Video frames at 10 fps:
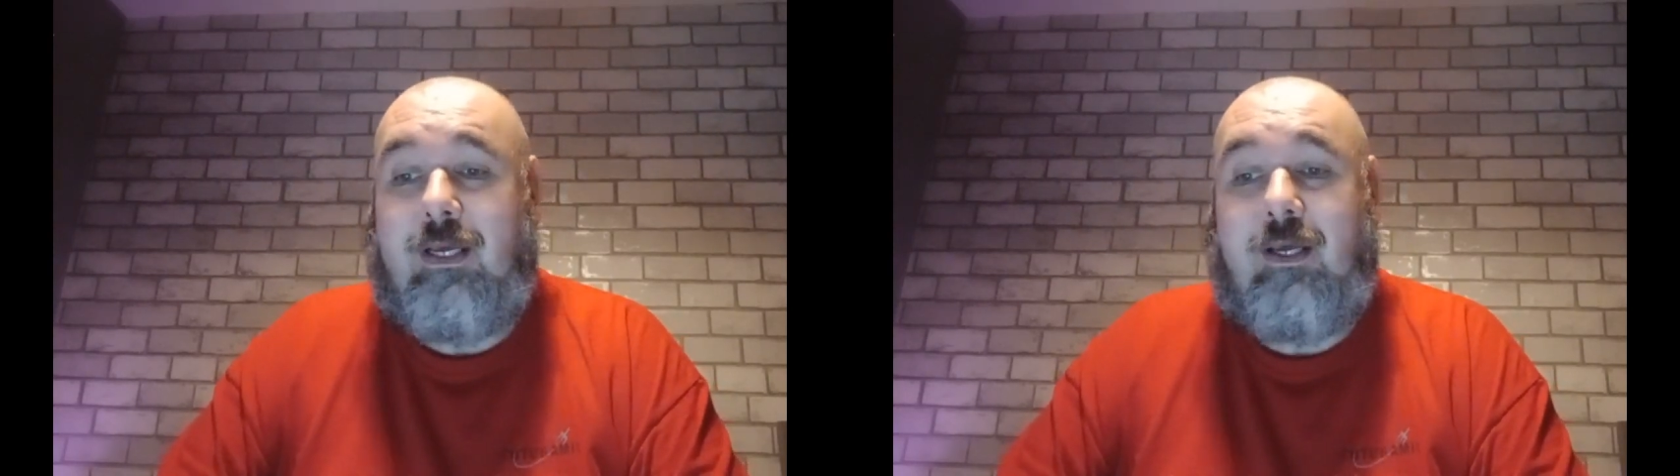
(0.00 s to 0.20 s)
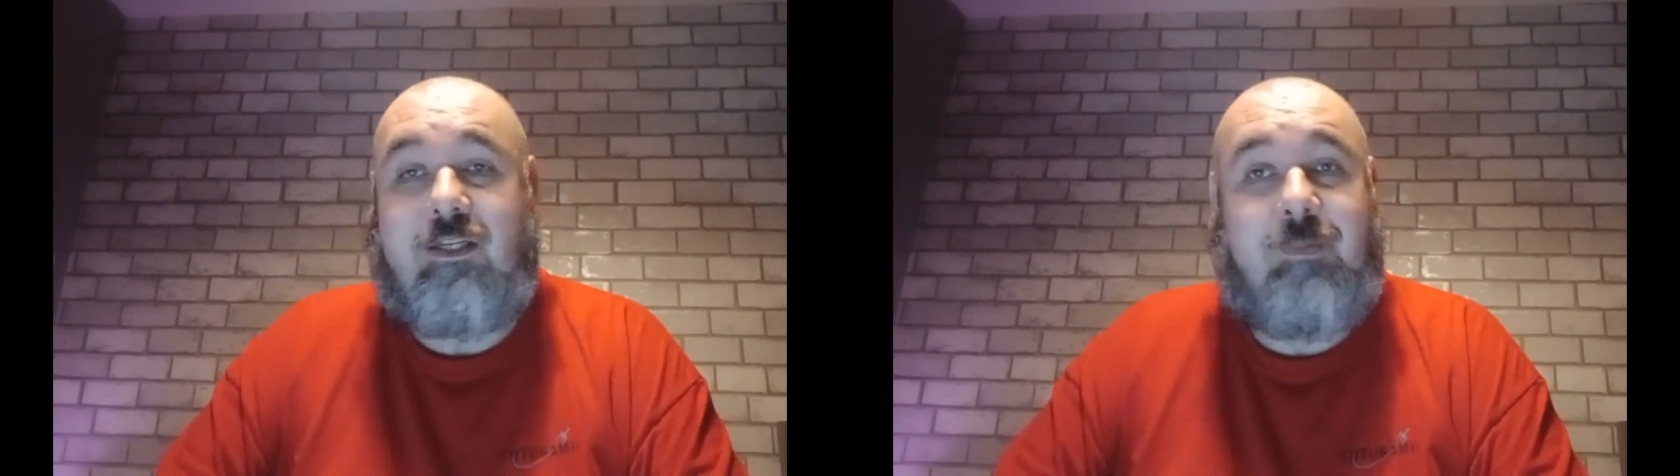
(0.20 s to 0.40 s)

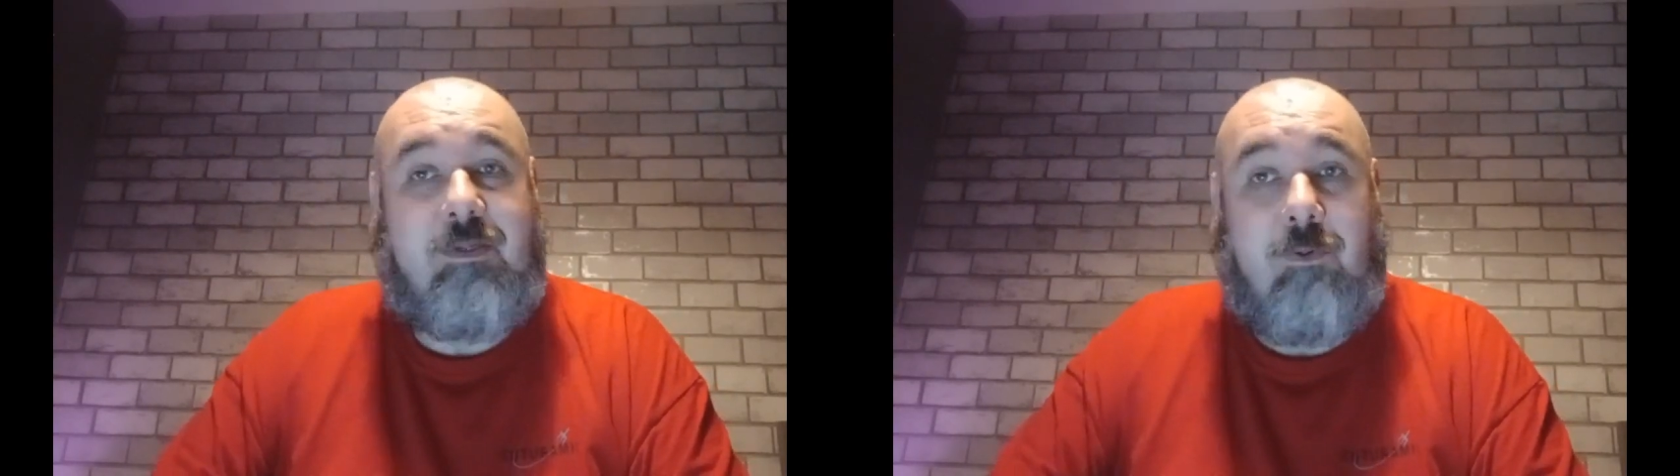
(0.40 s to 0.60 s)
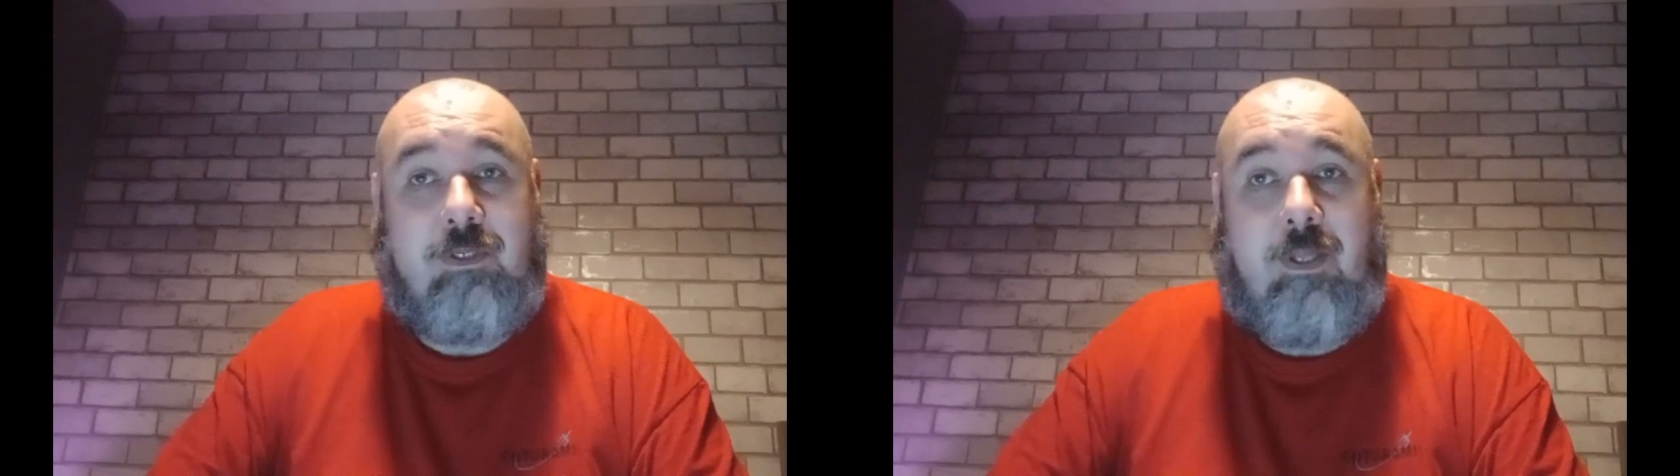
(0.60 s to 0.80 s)

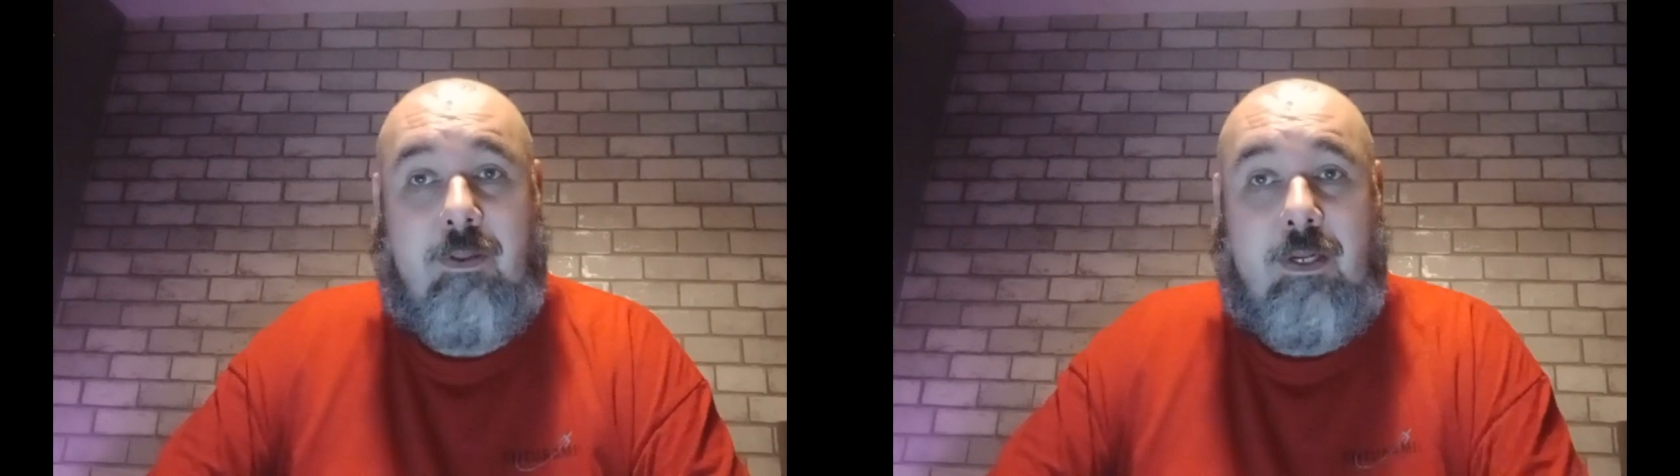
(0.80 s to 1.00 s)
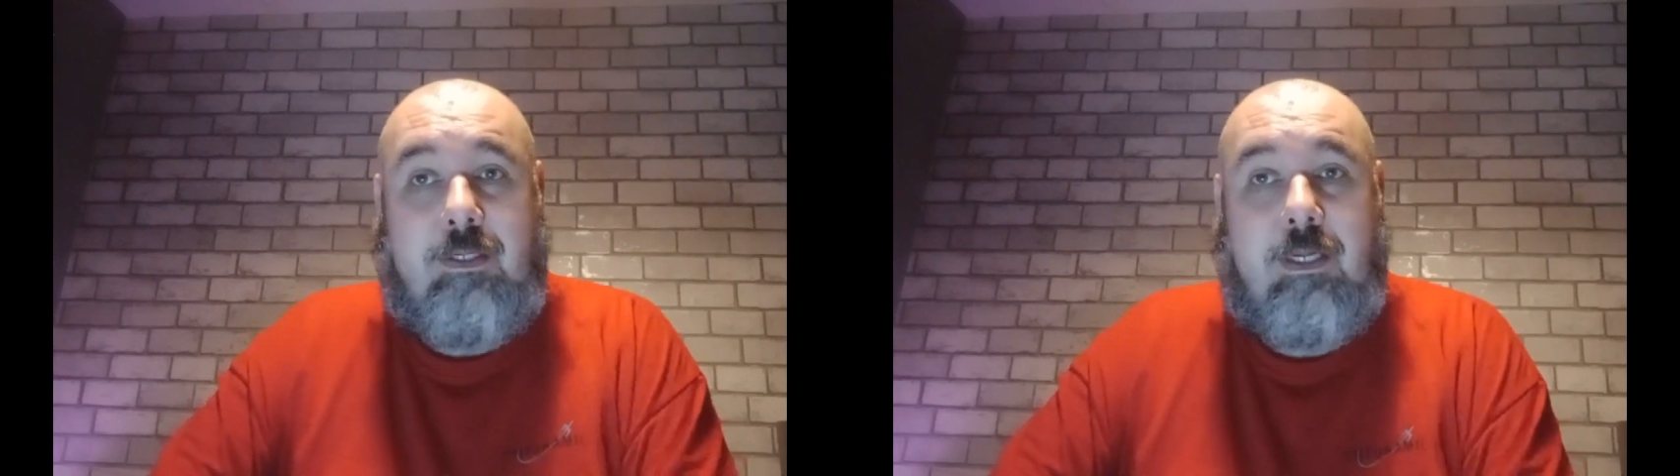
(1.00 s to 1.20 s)
Spaceport
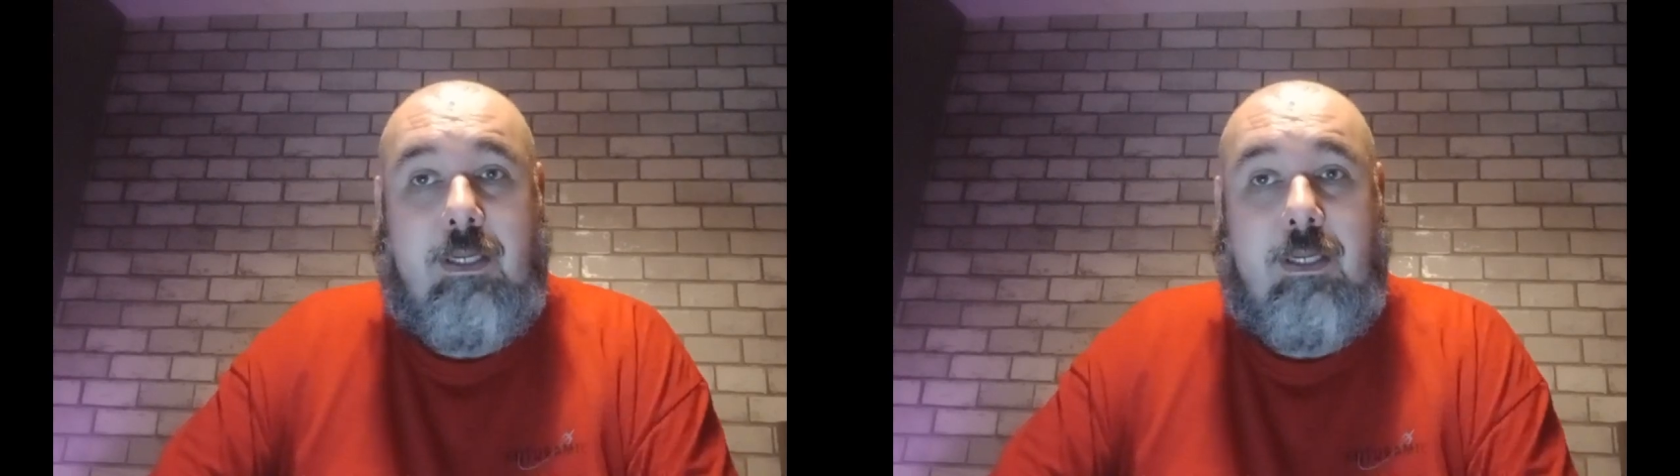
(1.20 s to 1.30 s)
Sutherland,